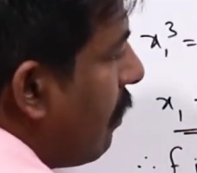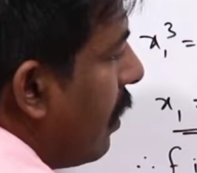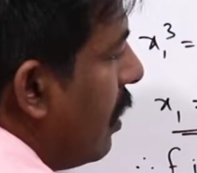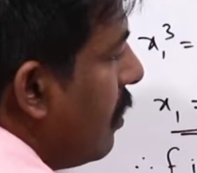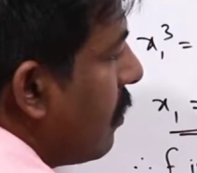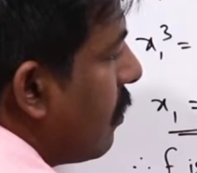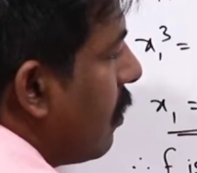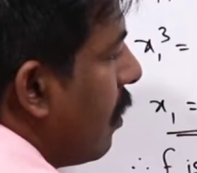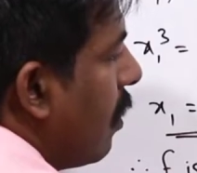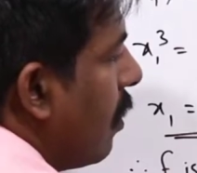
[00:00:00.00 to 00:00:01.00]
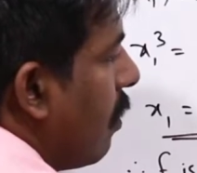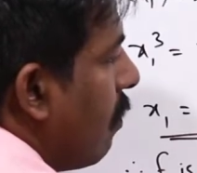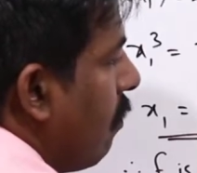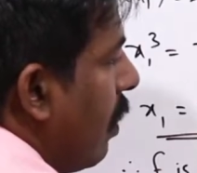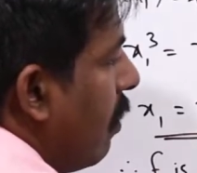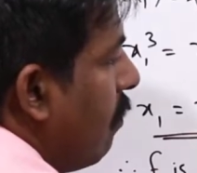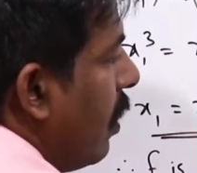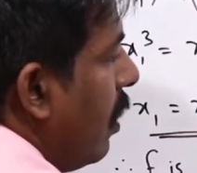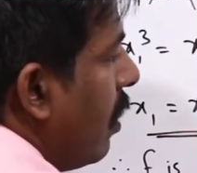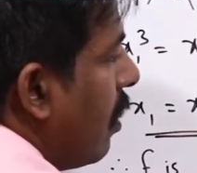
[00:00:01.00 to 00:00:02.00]
is 1
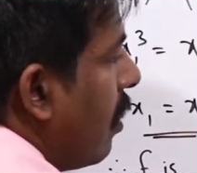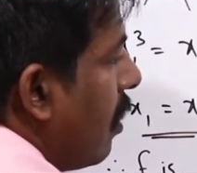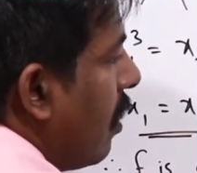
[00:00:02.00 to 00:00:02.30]
1